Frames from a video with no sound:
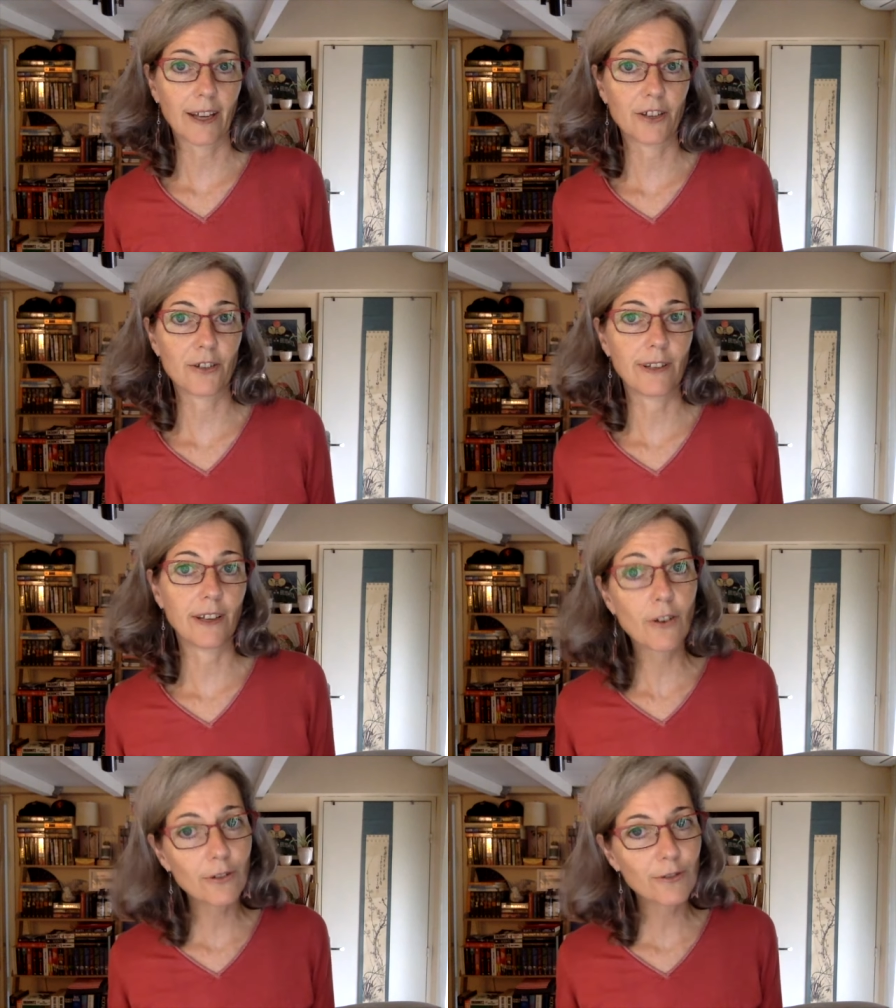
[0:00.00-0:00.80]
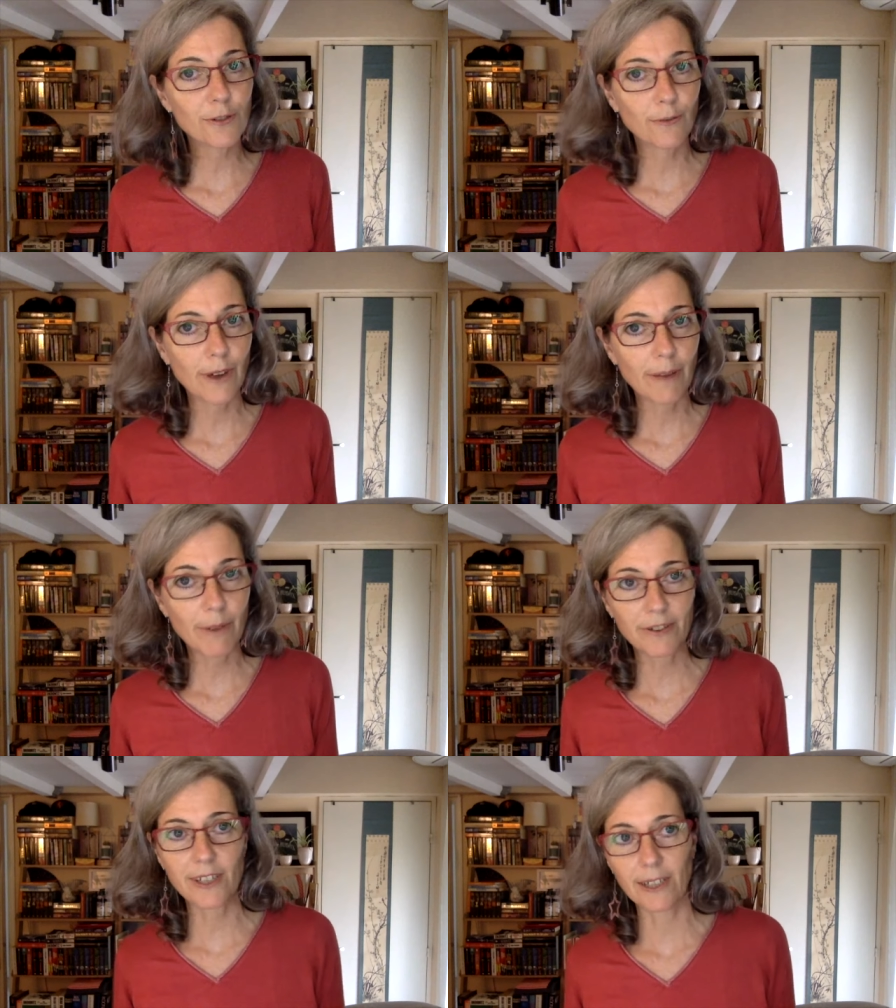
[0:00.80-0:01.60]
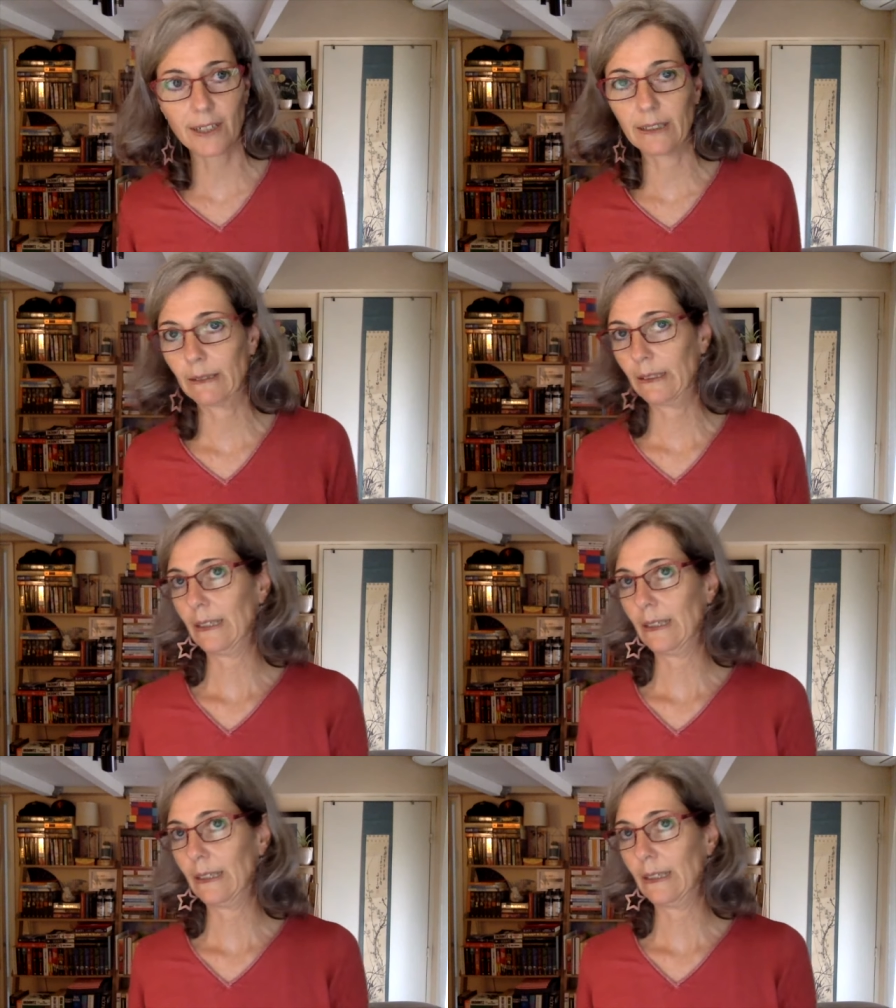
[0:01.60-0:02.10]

actually go to the web until